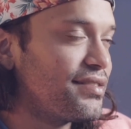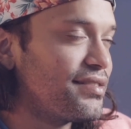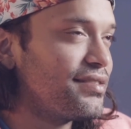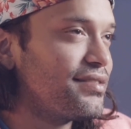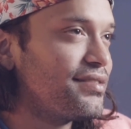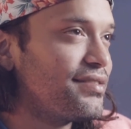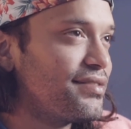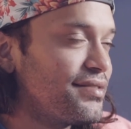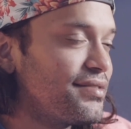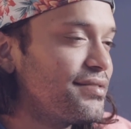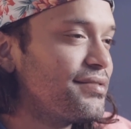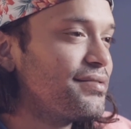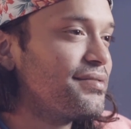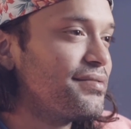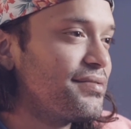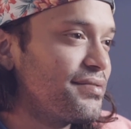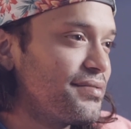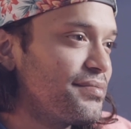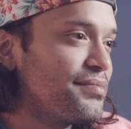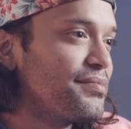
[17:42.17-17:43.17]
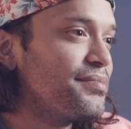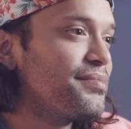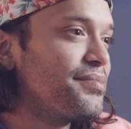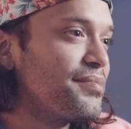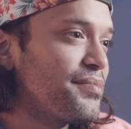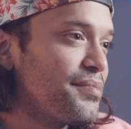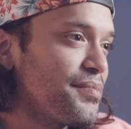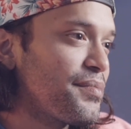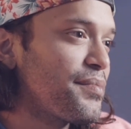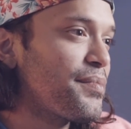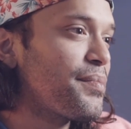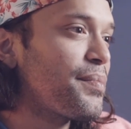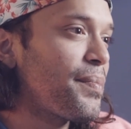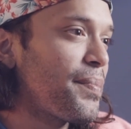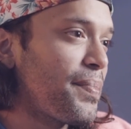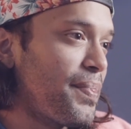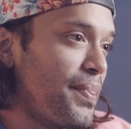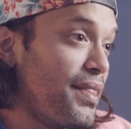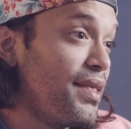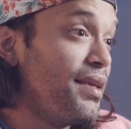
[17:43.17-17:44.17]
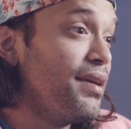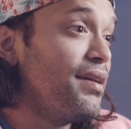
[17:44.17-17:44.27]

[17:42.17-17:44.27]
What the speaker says: When you said Juicy J, I was like, hold up, Juicy